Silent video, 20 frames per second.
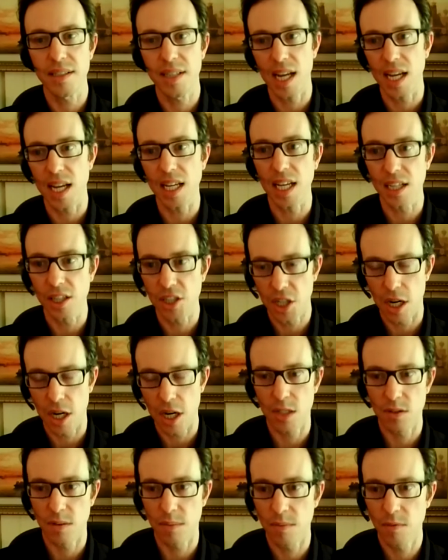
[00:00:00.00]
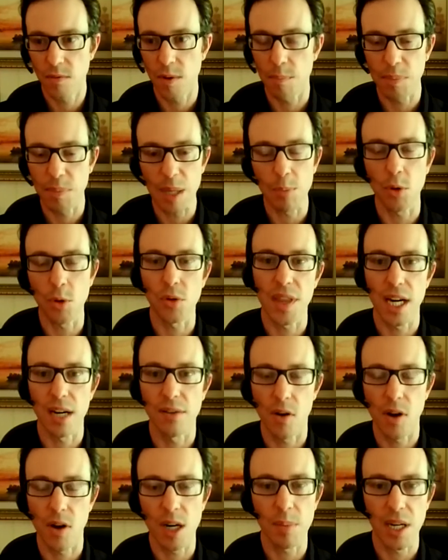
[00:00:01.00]
taking shares from people that have
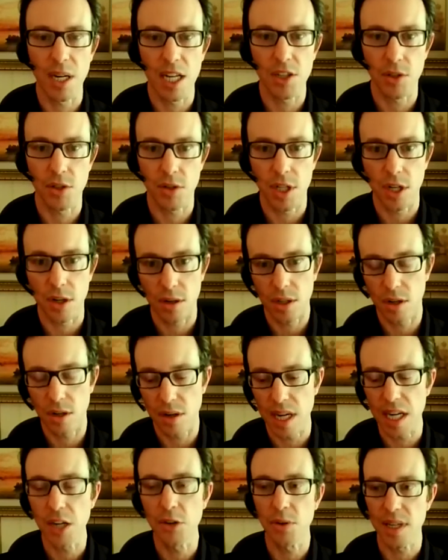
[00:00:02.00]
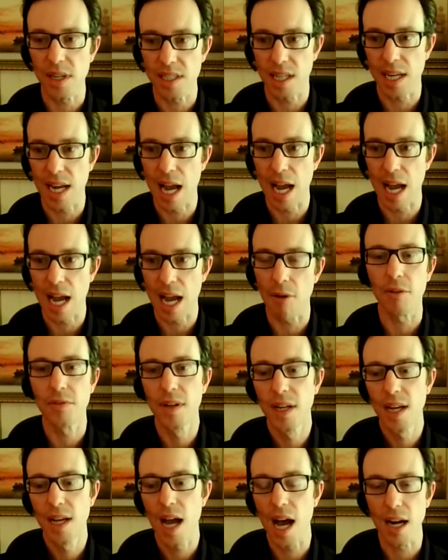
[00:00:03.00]
already been issued. You're increasing out
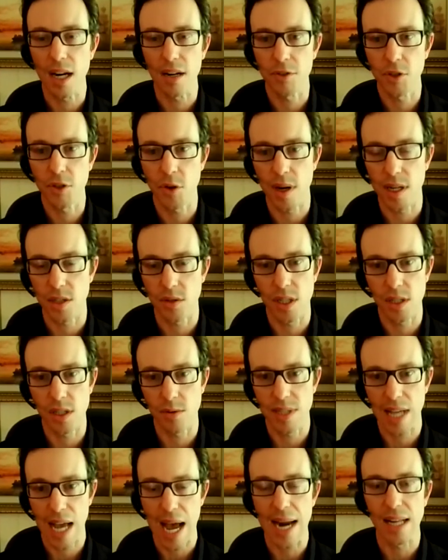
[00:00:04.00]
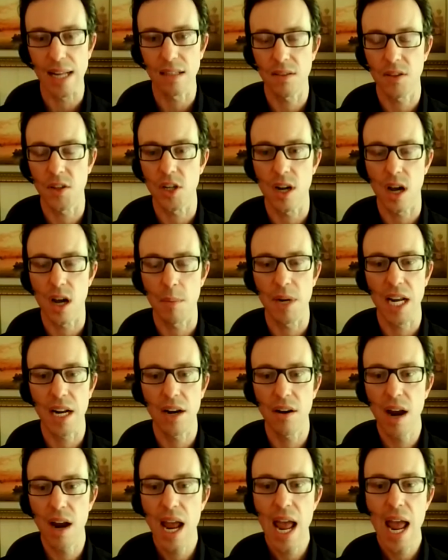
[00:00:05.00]
of treasury. So it's adding to the
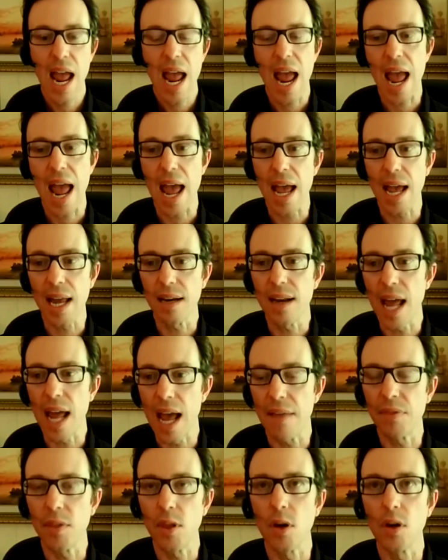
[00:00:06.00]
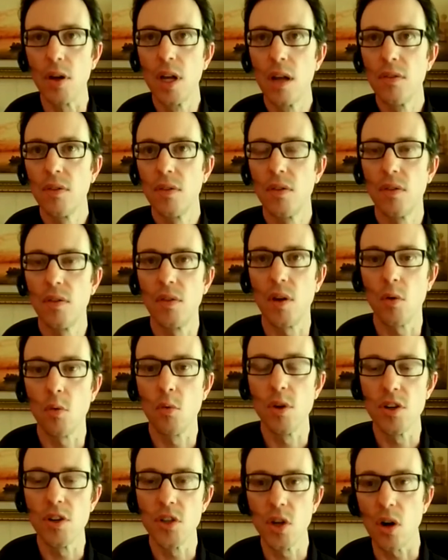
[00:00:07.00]
denominator, and the
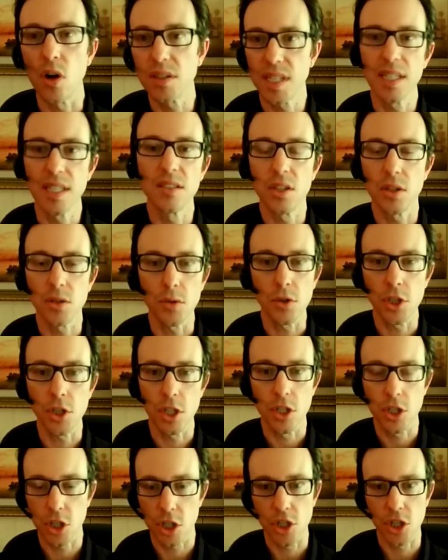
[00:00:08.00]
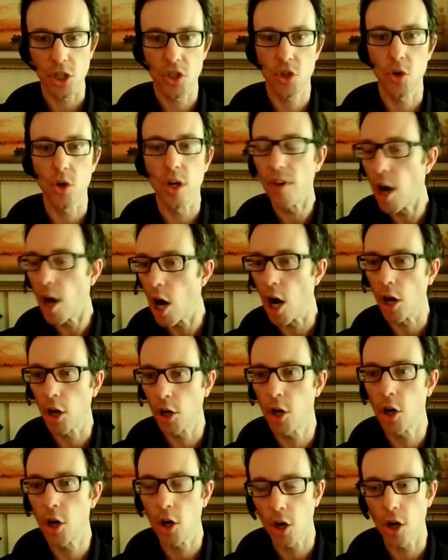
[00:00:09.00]
resulting dilution should just sort of
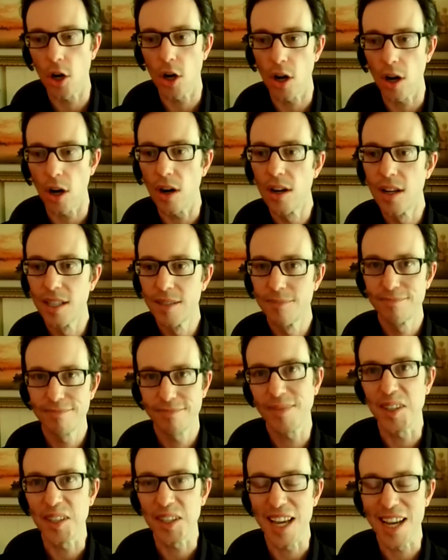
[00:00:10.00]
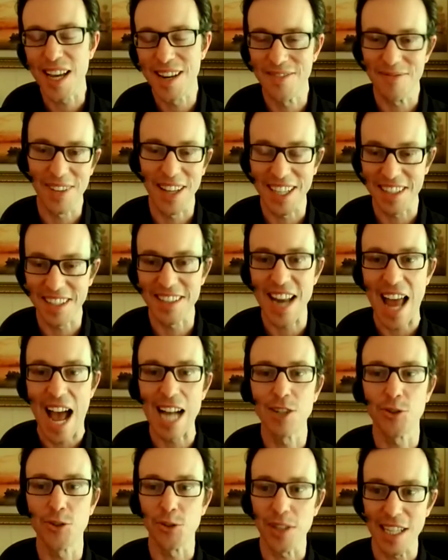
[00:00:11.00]
occur, again, like
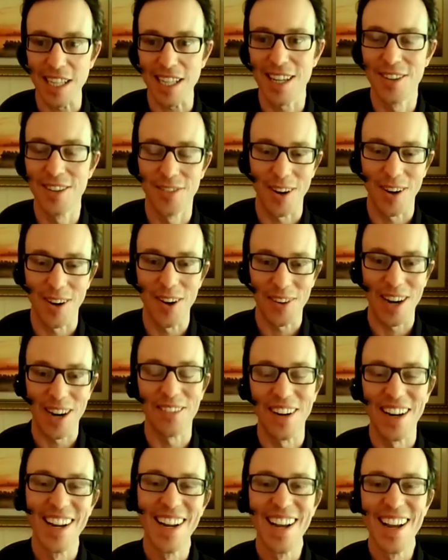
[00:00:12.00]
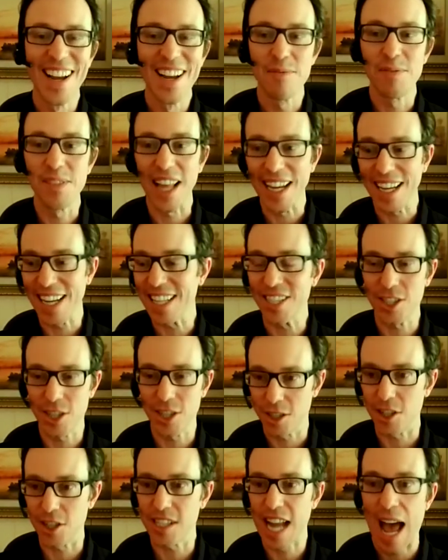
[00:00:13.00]
naturally or whatever. Like it
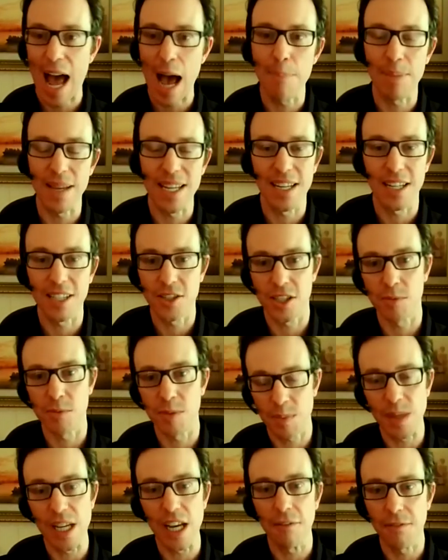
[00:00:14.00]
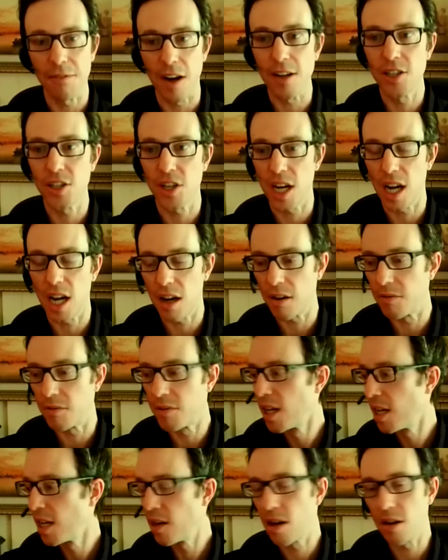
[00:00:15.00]
should just happen. It should just be a function of,
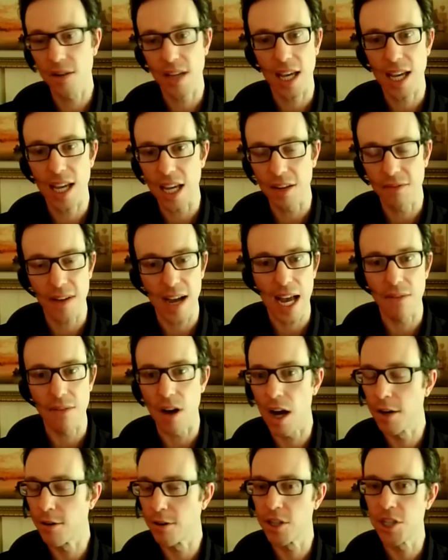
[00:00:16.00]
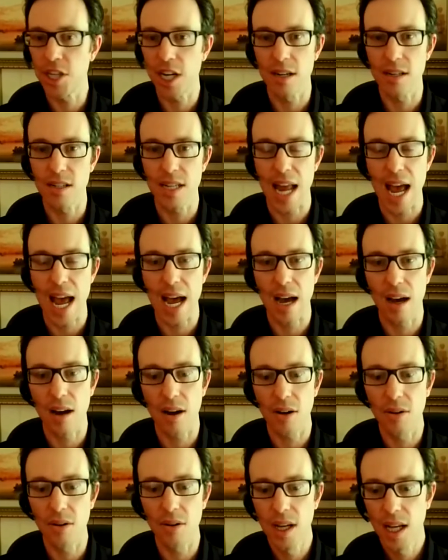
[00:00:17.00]
okay, if I have 100 shares
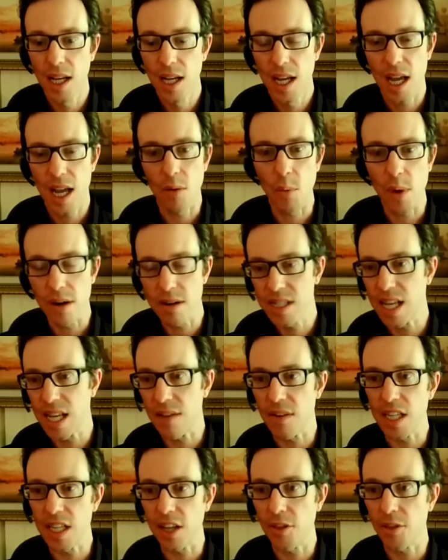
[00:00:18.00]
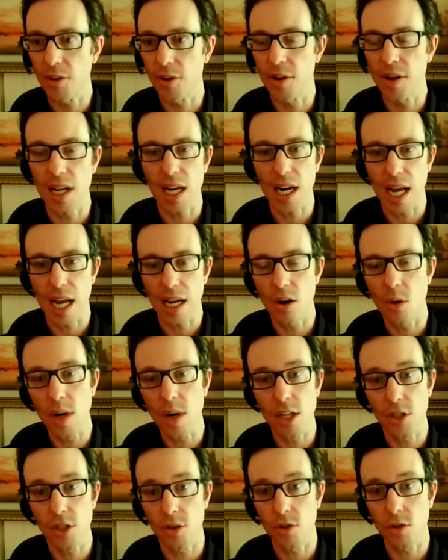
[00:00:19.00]
now and we're 70-30 and I go and
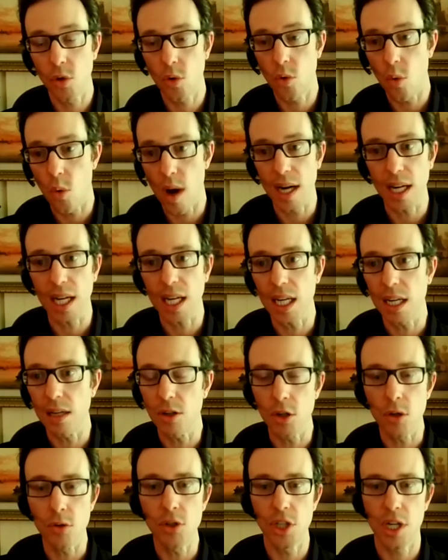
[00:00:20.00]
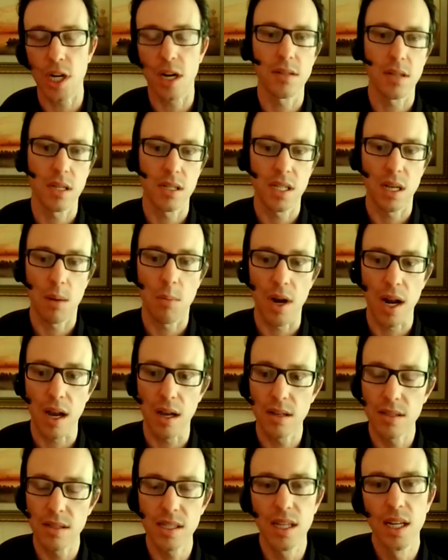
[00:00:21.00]
issue 20 new shares to someone
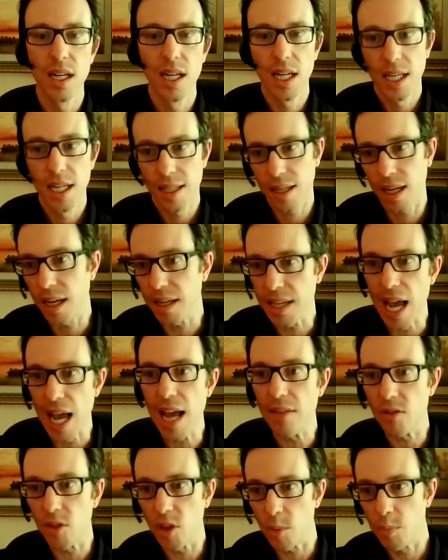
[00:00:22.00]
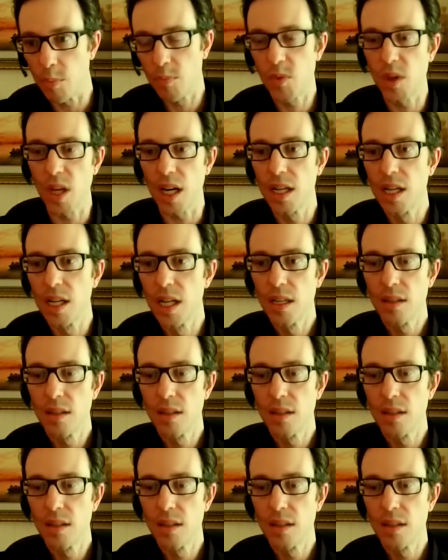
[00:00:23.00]
else, again, the